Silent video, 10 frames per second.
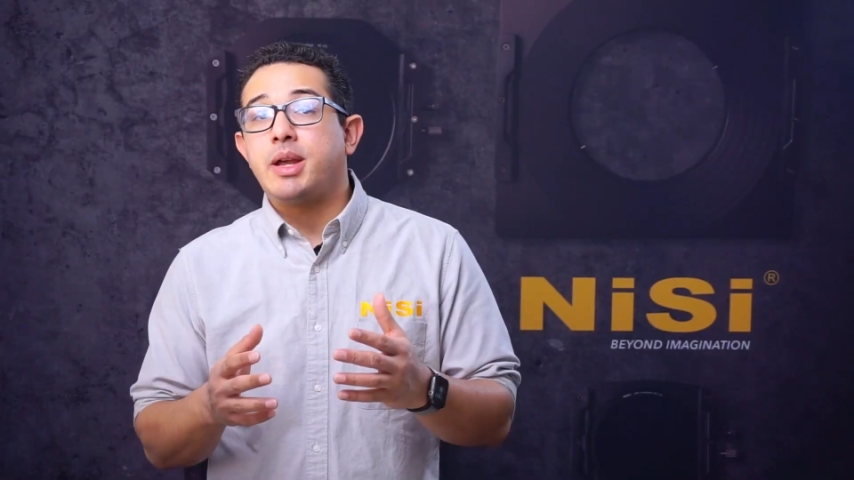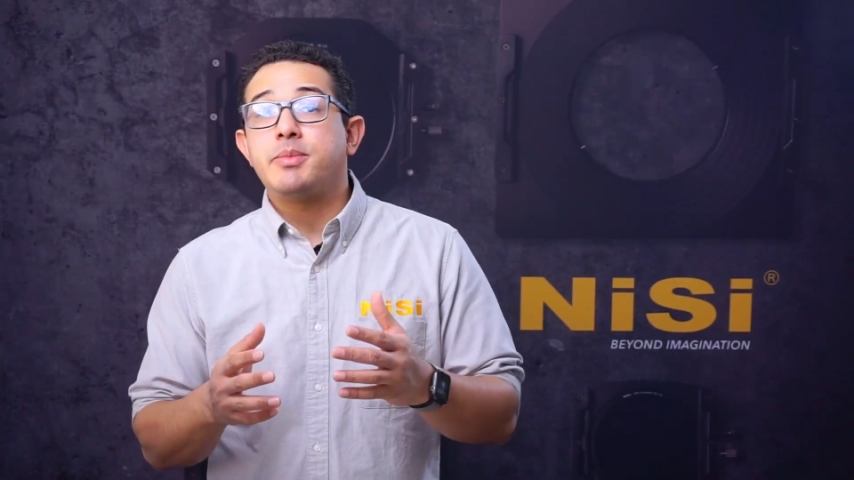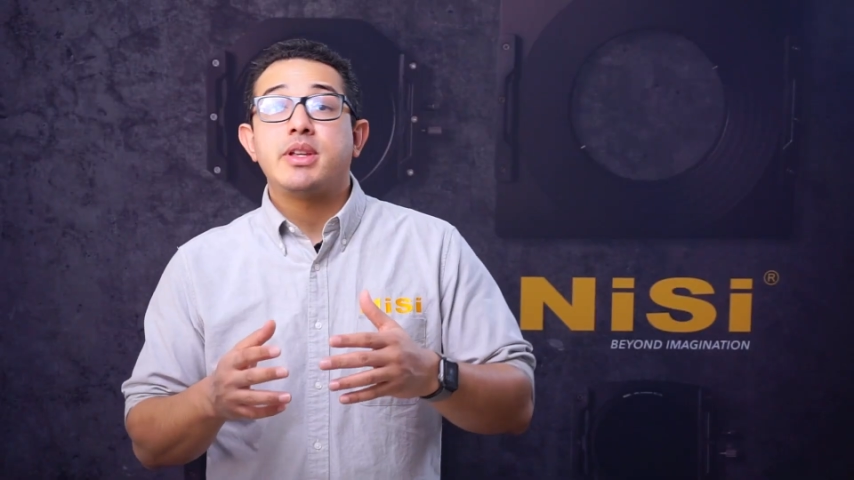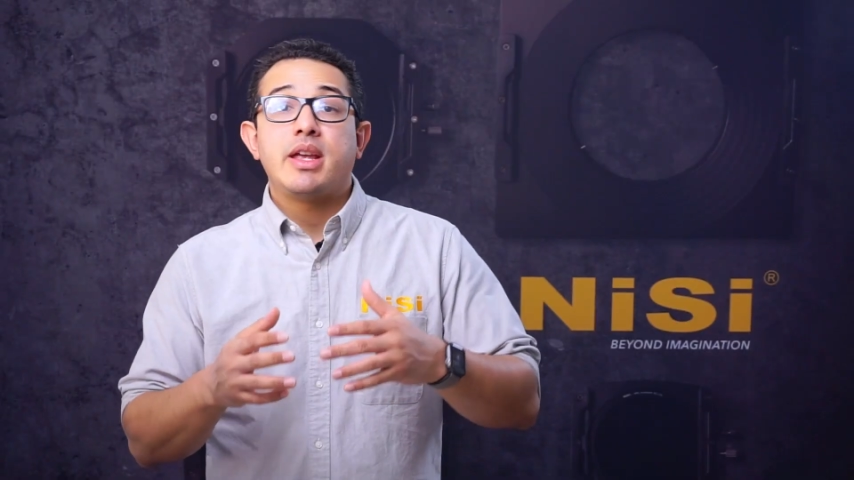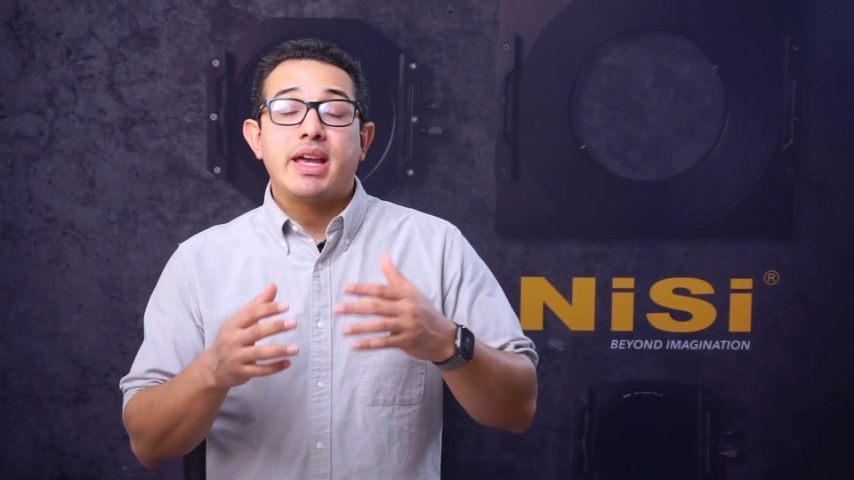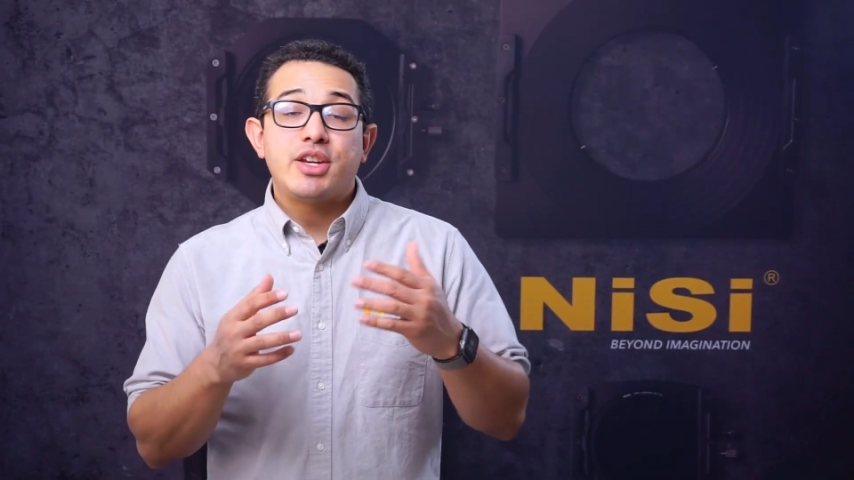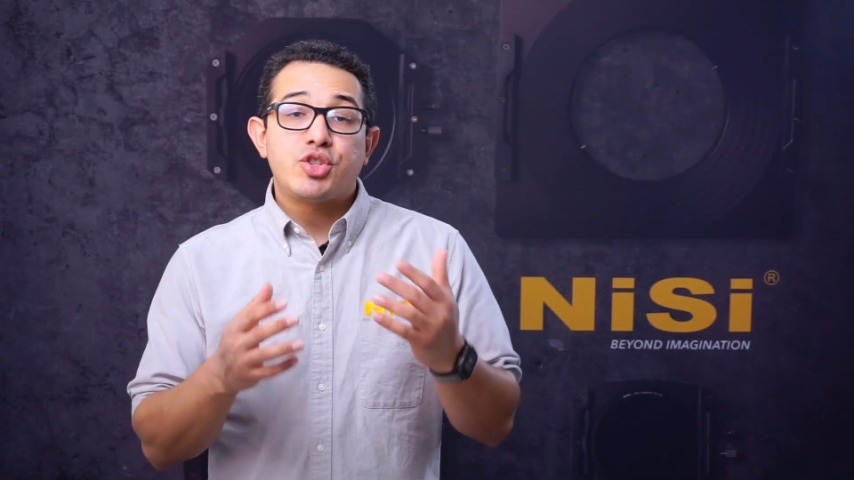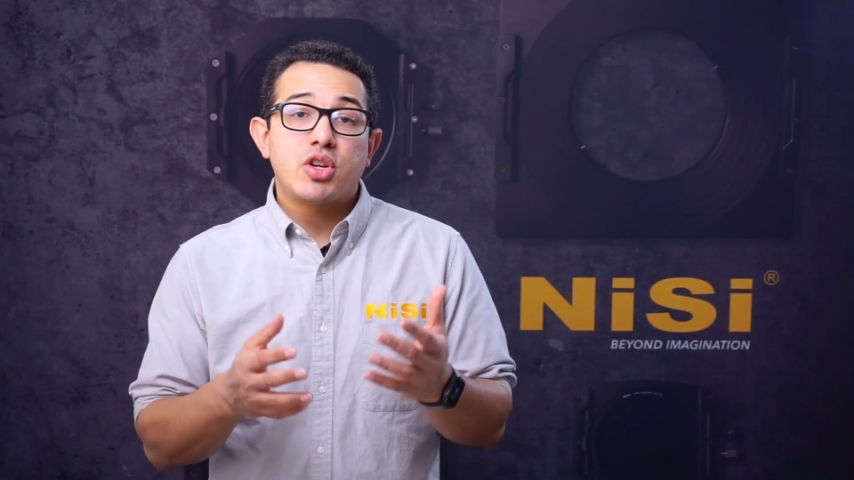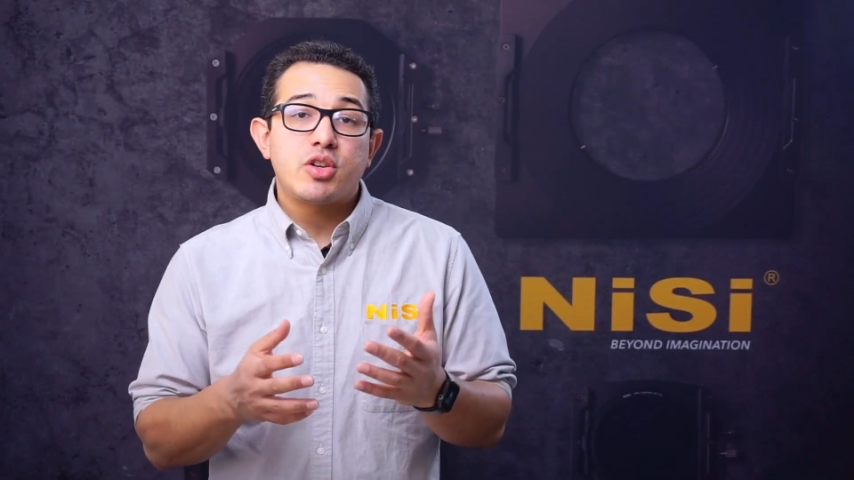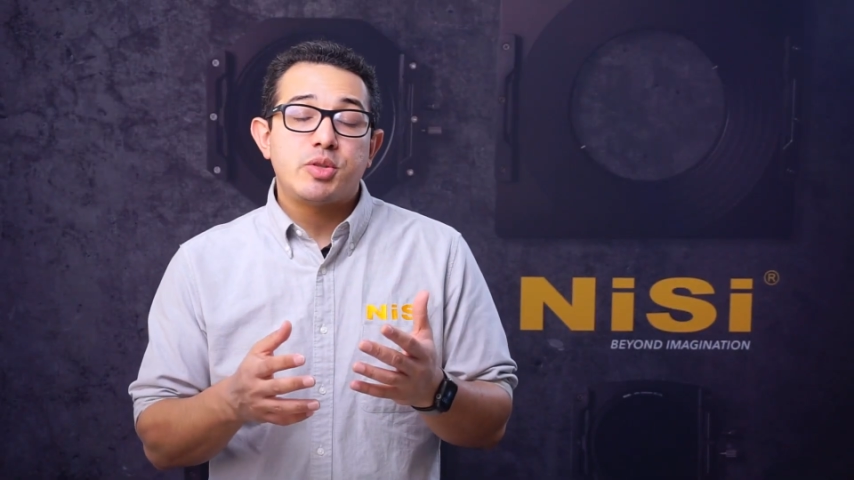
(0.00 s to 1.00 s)
times
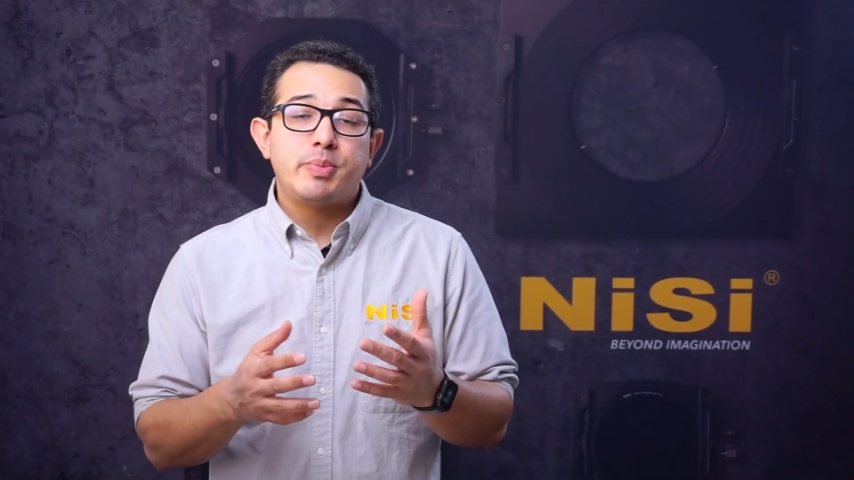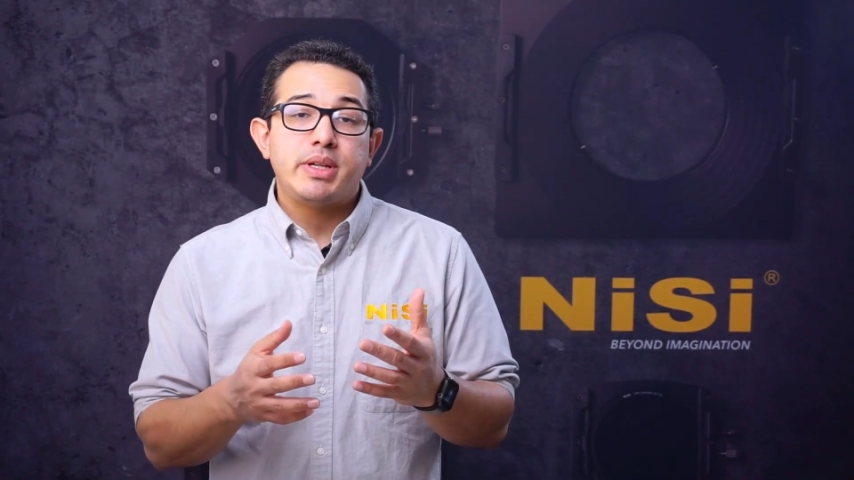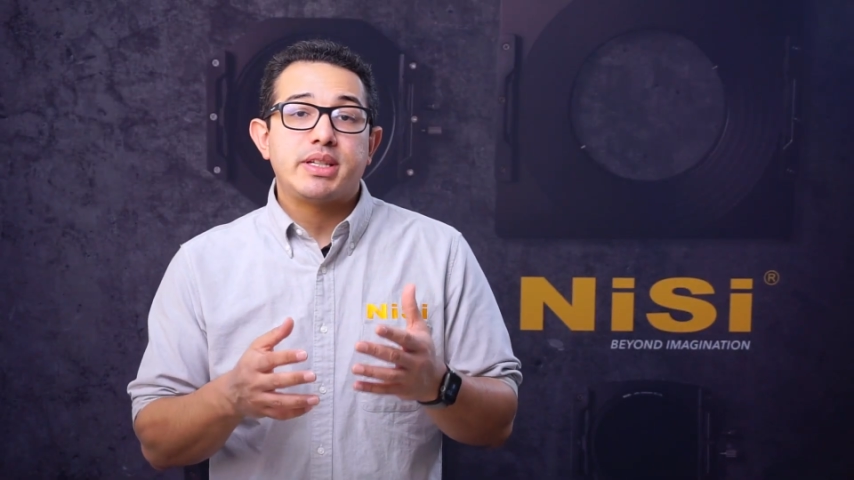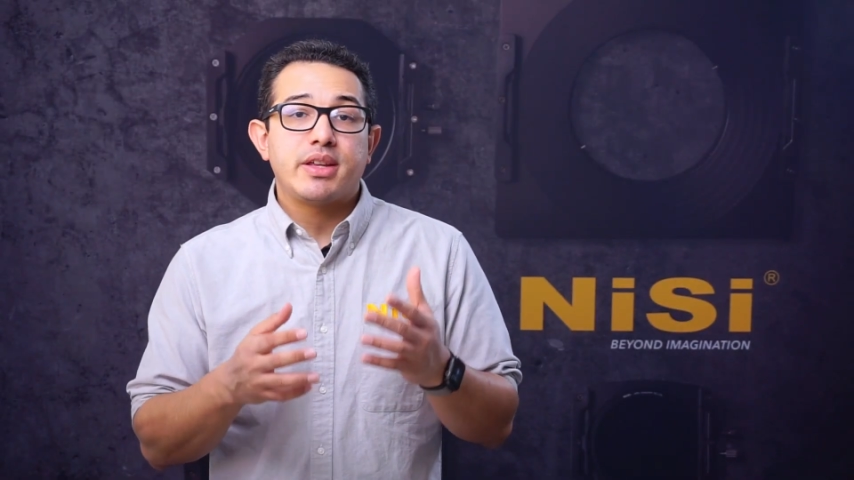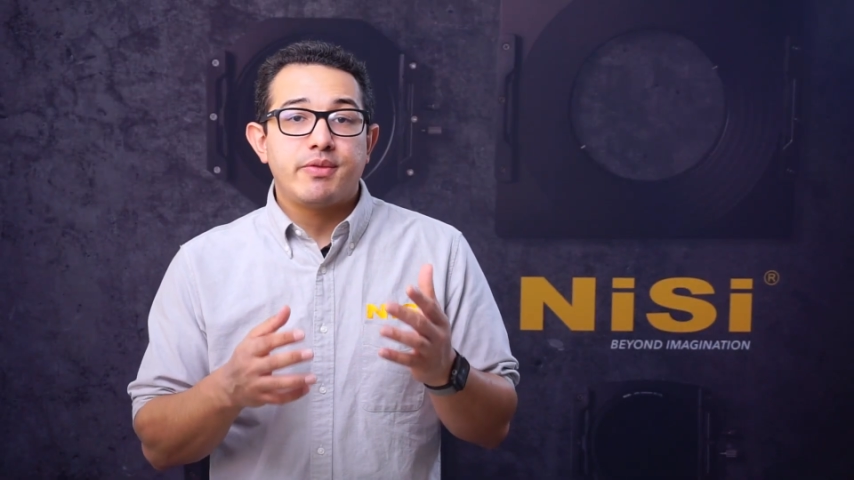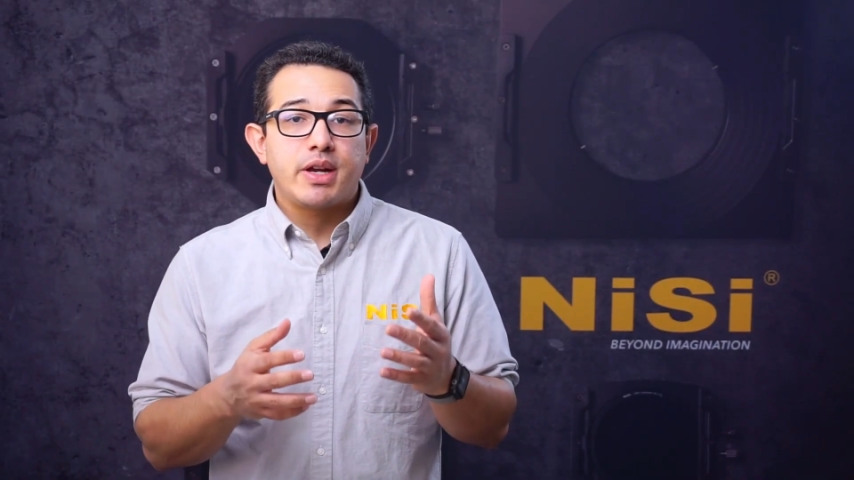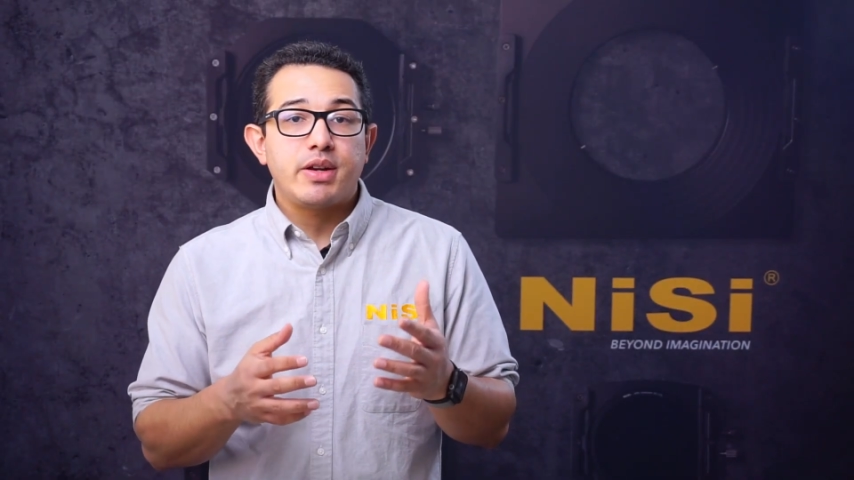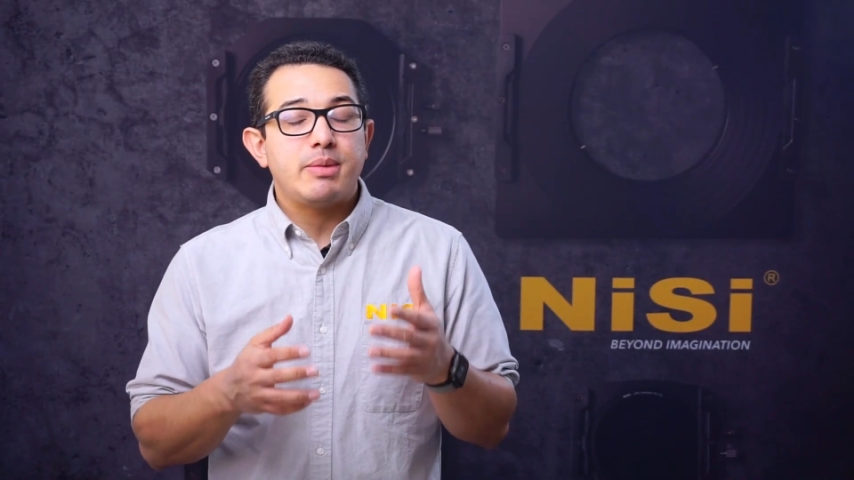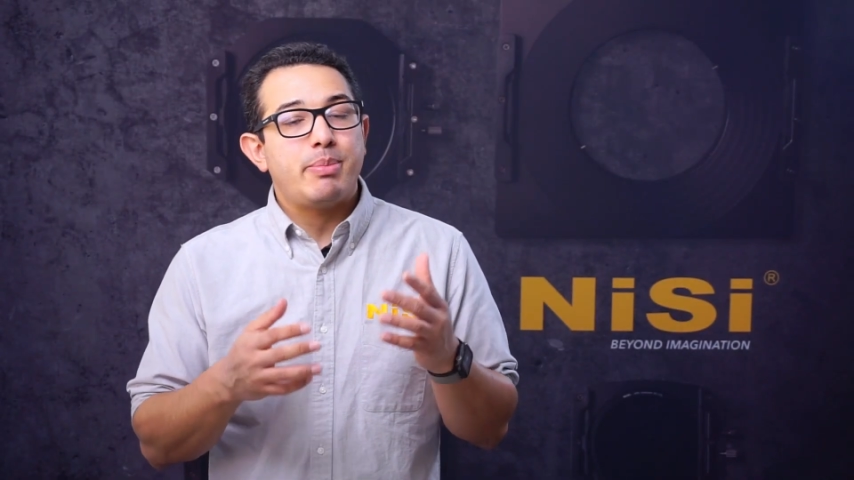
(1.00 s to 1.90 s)
and shutter speeds can vary